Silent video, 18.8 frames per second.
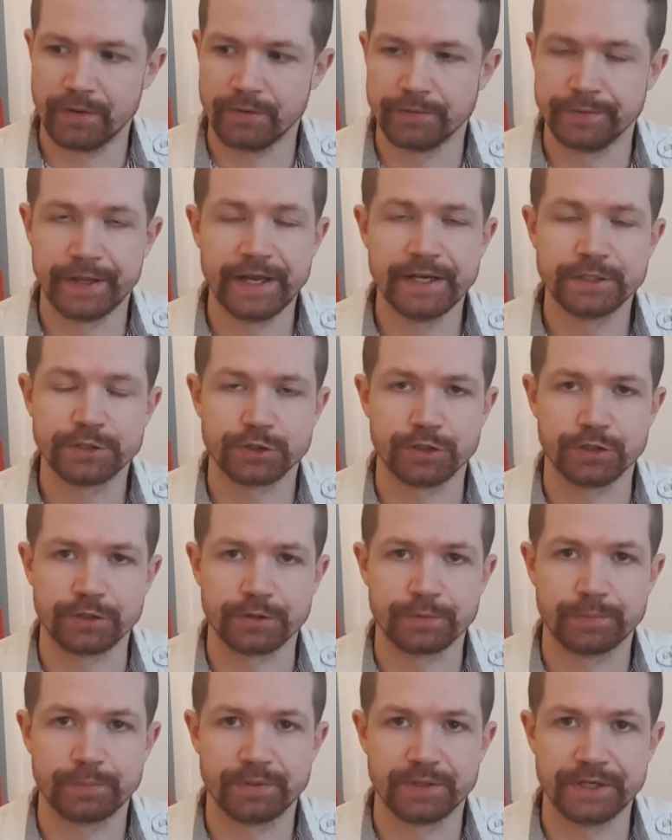nature
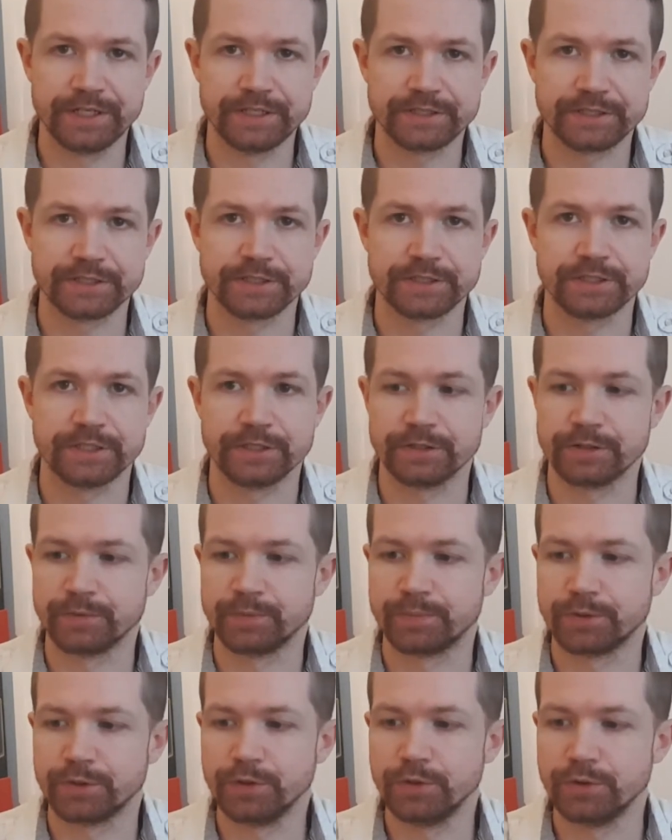and places and
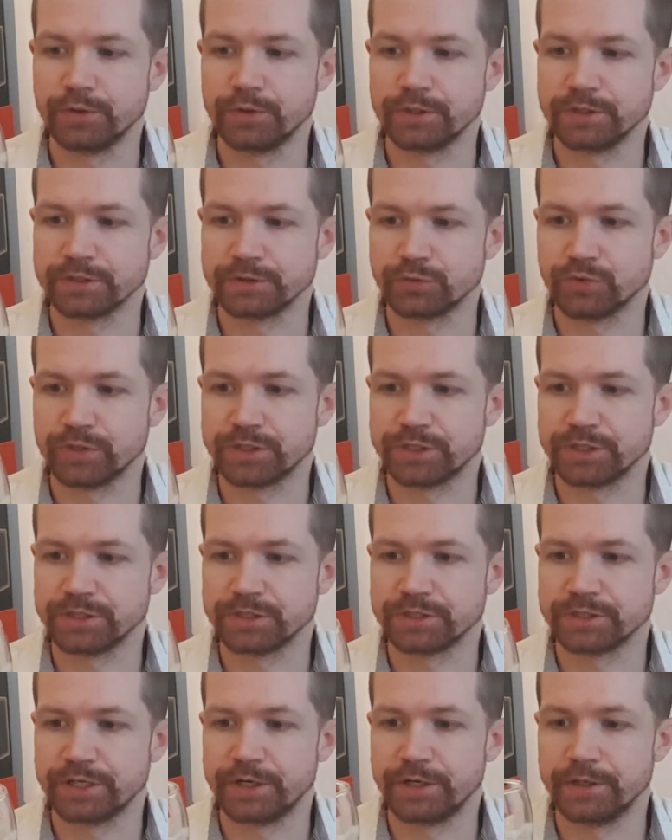breweries which
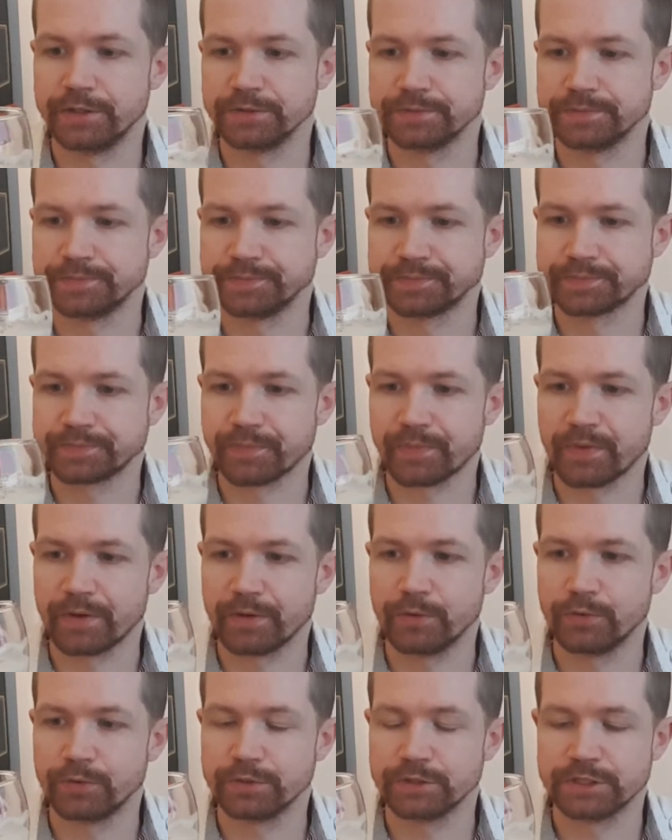is there.
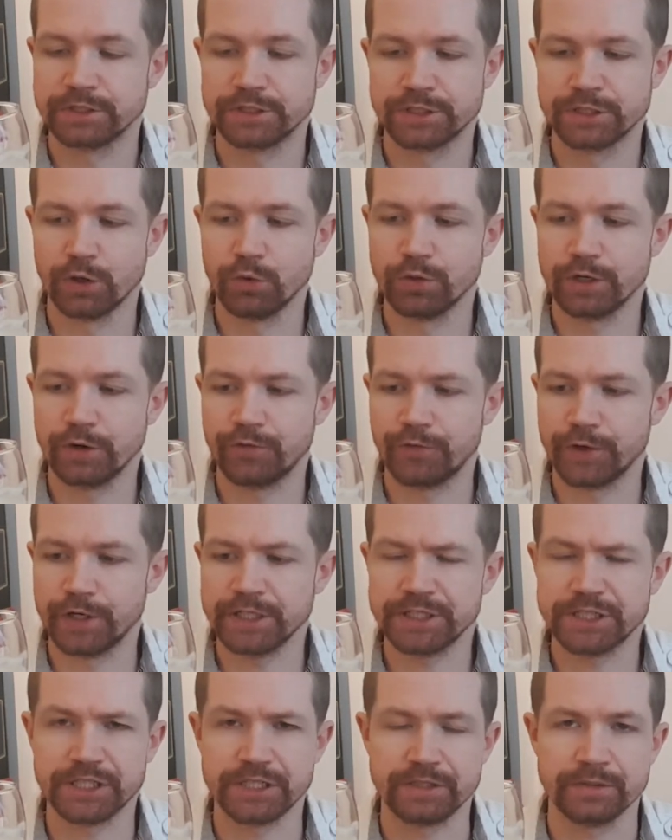It's so
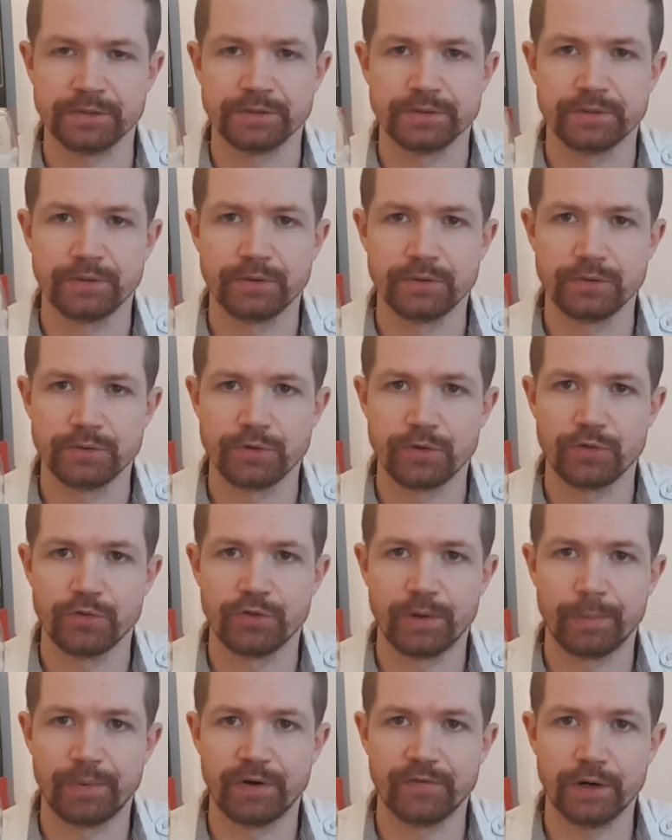refreshing,
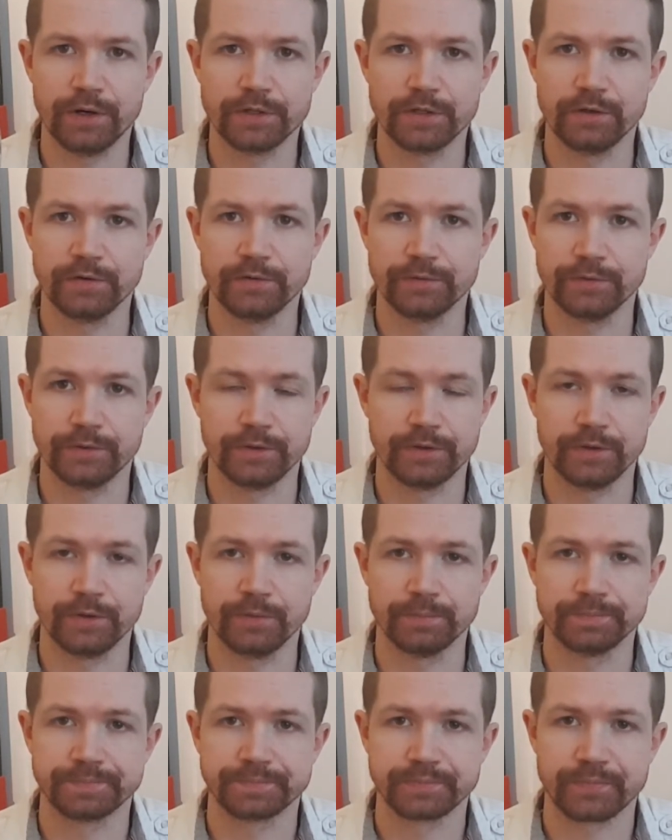the
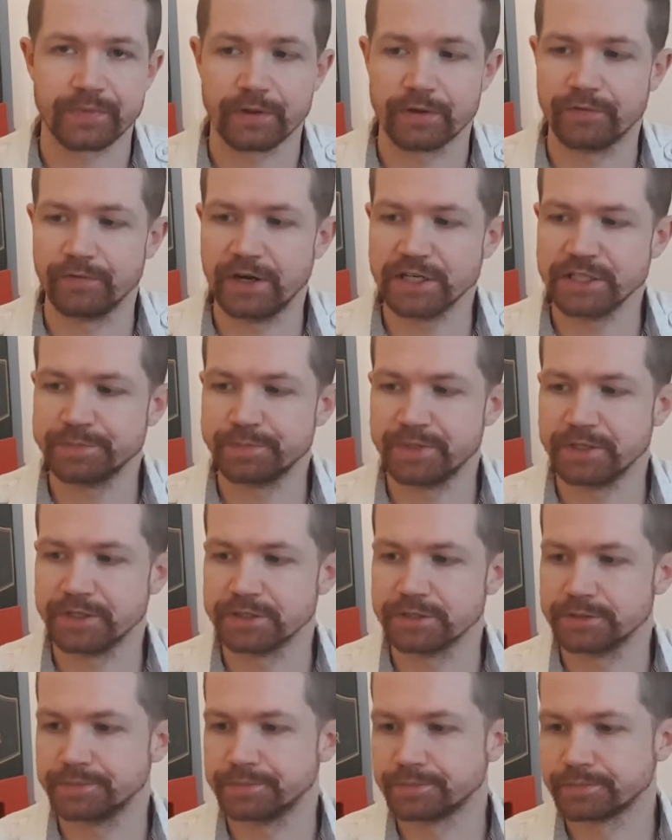Bavarian Weisse
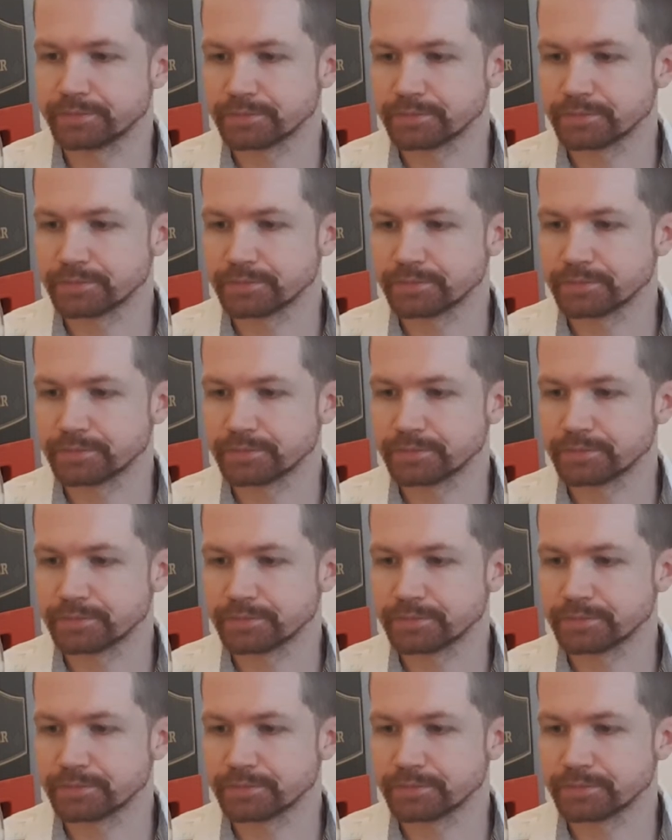beers.